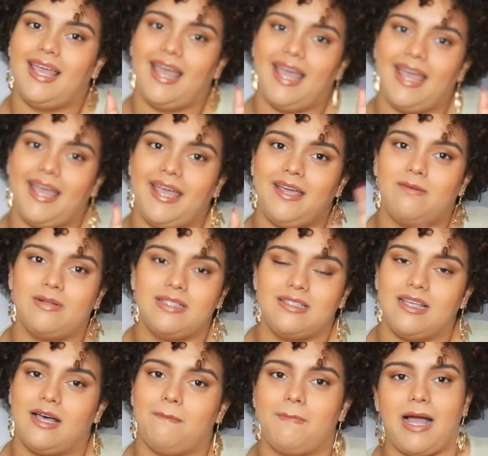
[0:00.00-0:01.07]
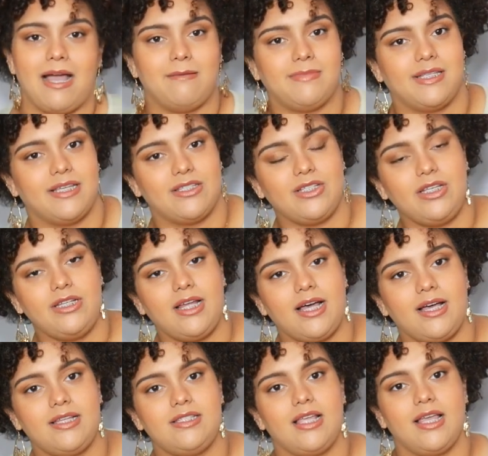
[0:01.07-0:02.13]
Hey, what's up? I'm Zangie
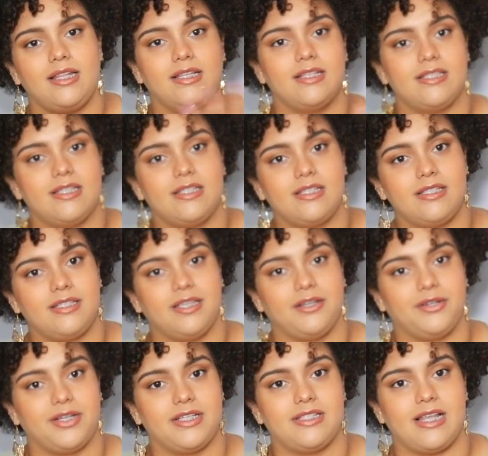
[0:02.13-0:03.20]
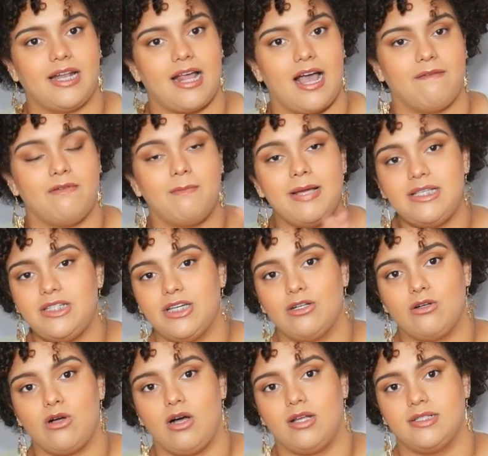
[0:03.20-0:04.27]
Does, and this is a series that I have on my
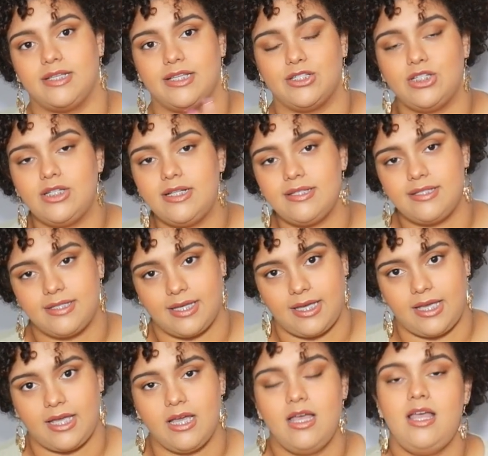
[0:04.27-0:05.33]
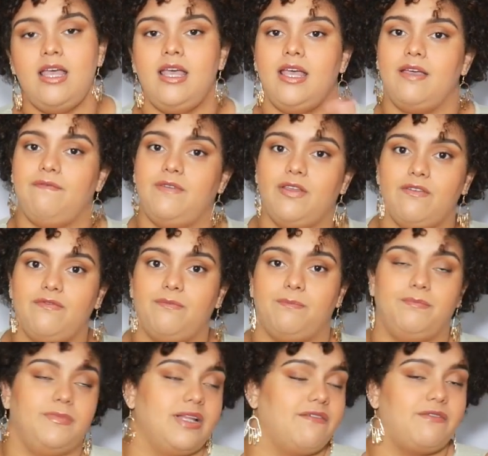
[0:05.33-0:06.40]
channel called Zangie Does Tea. If you've
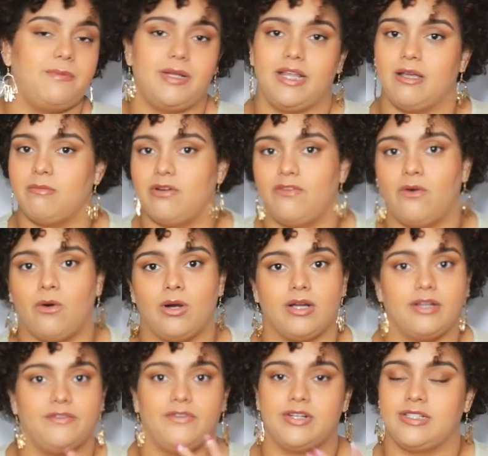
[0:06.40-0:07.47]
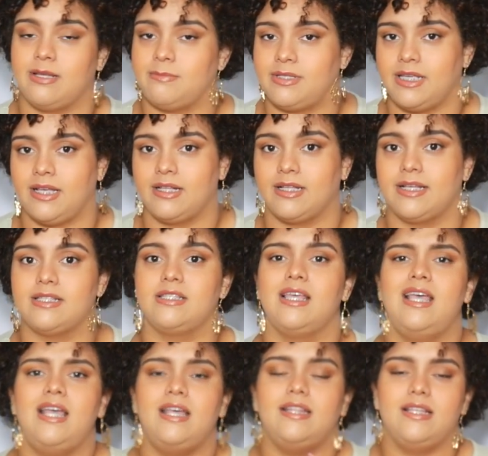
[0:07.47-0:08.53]
never been here before, your first time seeing this,
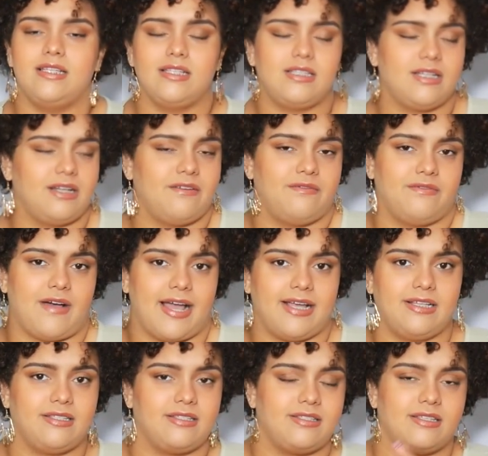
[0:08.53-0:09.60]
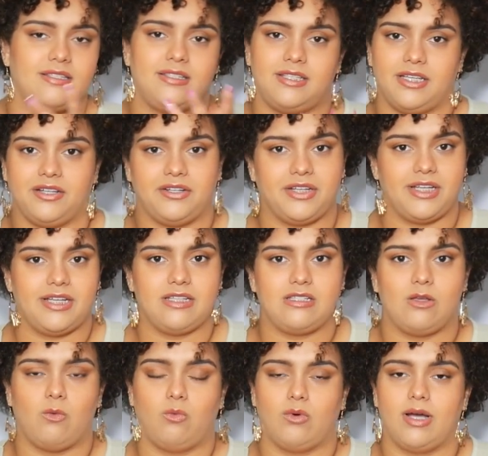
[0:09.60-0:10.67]
this is an advice series
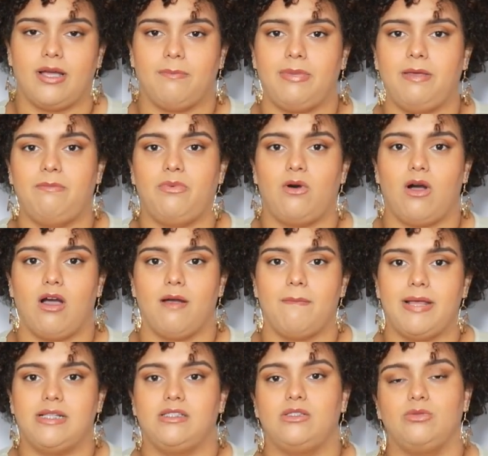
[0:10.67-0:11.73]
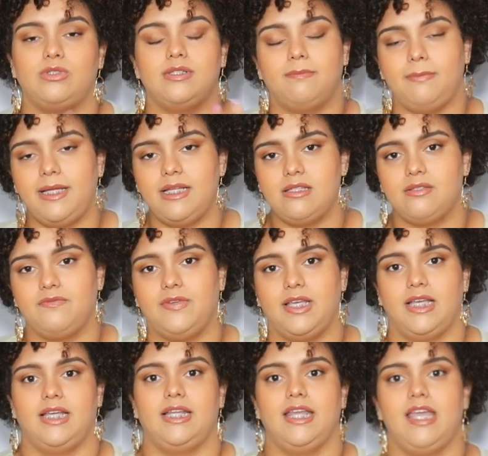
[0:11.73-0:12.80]
where people are meant to submit
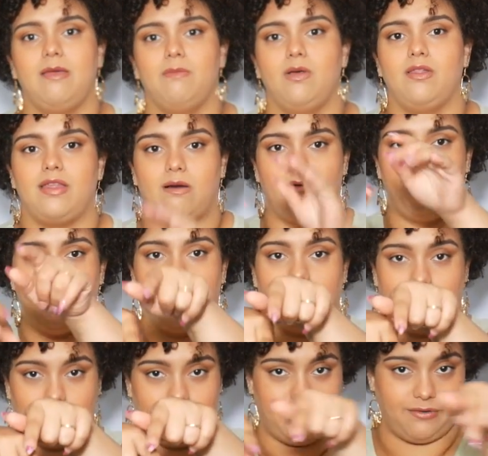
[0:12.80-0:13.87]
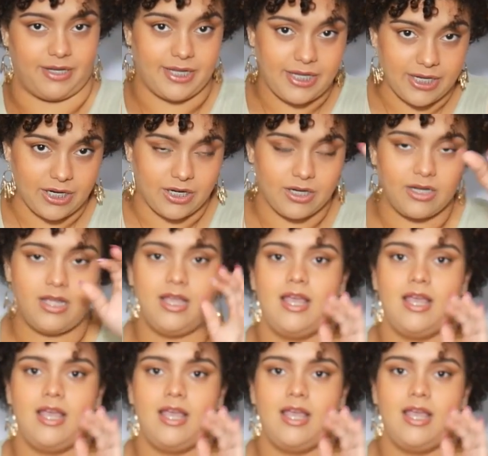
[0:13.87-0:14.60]
via an email that will be on the screen right here.